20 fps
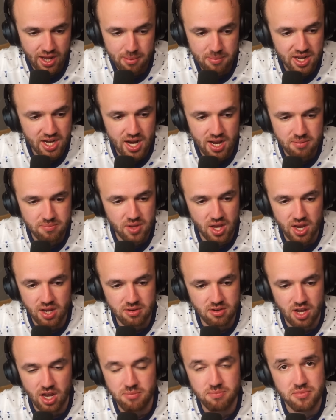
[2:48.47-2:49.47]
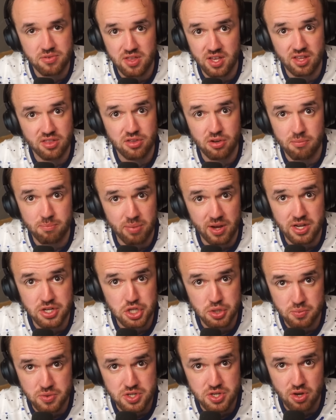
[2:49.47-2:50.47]
I mean, I think their
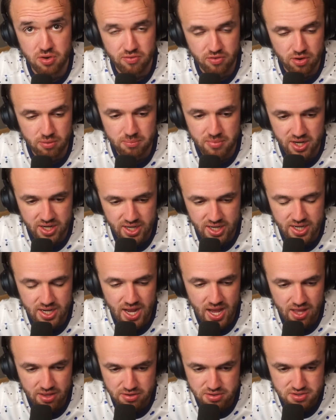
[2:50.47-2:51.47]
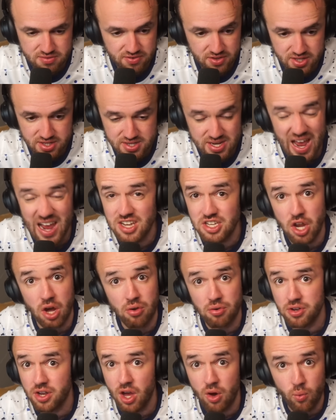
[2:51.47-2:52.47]
budget was over $1 million for this. I
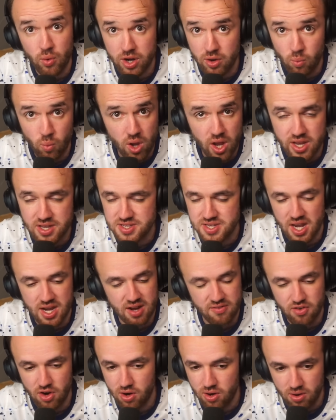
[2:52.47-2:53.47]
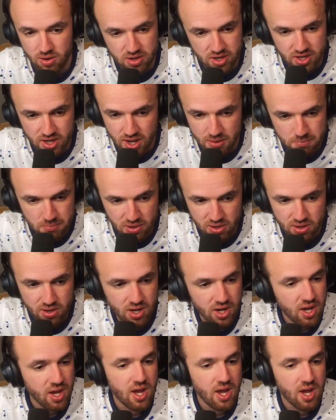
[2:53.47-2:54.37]
don't know what it was. I never heard a number.